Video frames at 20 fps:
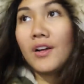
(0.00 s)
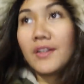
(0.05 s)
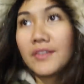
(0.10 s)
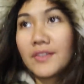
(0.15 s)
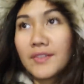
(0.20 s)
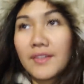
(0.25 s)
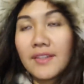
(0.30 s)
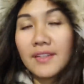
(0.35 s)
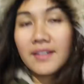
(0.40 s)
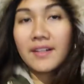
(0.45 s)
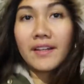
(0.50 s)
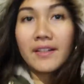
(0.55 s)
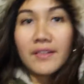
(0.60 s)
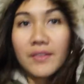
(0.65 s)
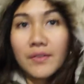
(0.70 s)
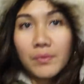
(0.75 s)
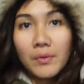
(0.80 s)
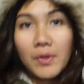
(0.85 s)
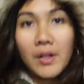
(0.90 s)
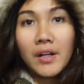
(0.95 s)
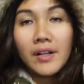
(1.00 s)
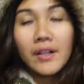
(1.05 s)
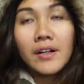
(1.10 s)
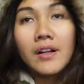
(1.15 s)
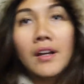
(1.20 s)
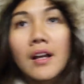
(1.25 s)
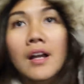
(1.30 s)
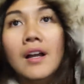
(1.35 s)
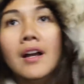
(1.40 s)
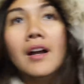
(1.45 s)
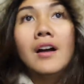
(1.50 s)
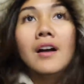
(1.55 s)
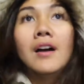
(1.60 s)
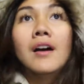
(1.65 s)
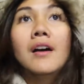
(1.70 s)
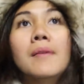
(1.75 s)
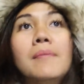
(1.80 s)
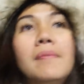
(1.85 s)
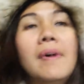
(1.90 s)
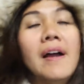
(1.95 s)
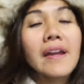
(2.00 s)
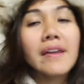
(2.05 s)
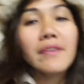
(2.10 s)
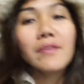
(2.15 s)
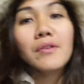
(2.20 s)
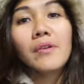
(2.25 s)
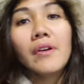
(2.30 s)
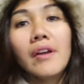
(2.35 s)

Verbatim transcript: on to the next one. By the